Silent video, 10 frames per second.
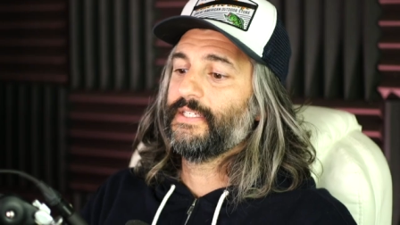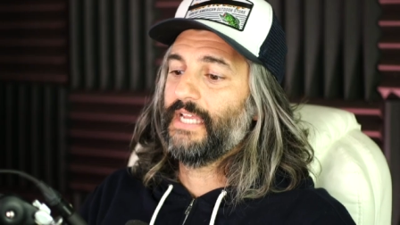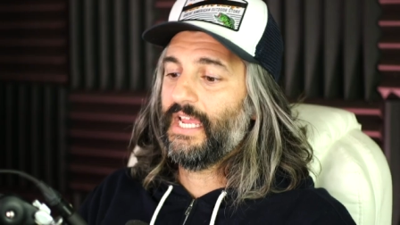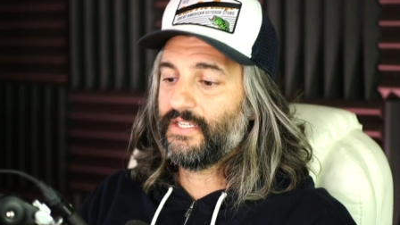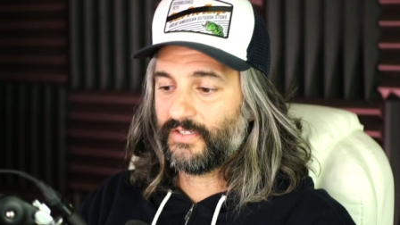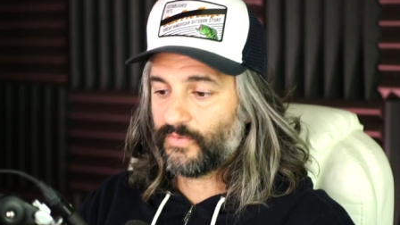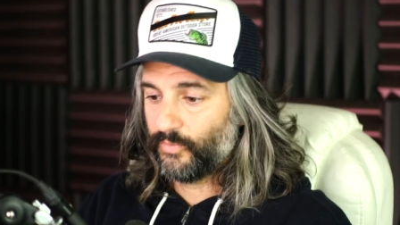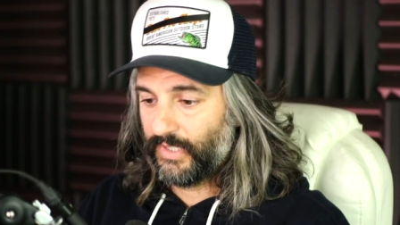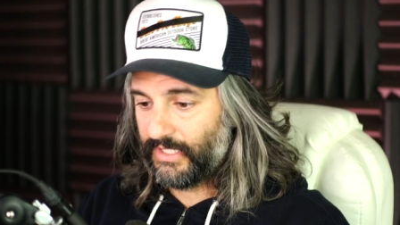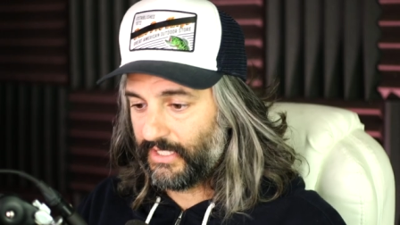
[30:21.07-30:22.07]
and just
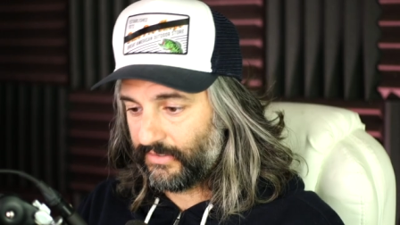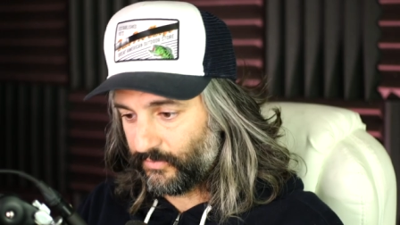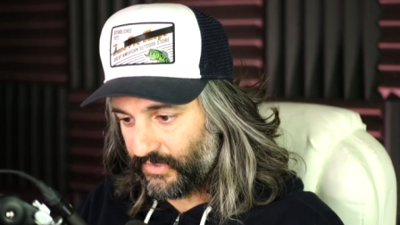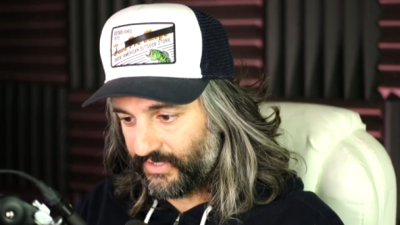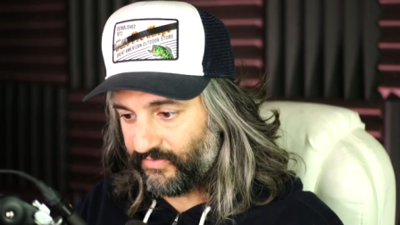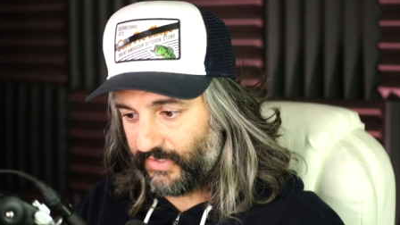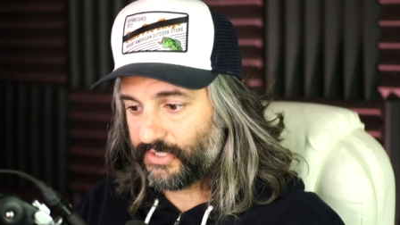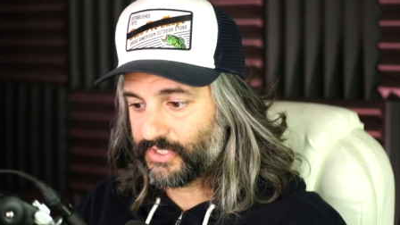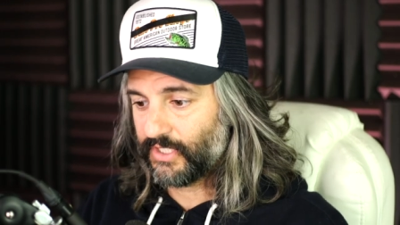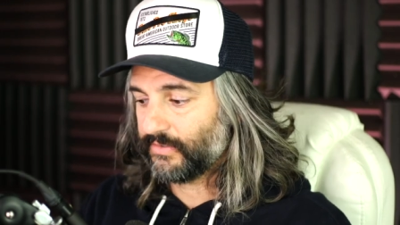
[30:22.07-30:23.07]
really, really fun
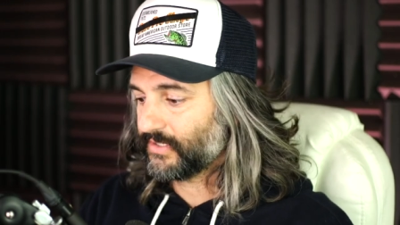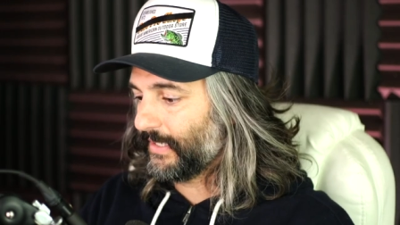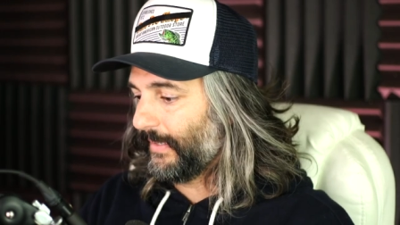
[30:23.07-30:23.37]
shows.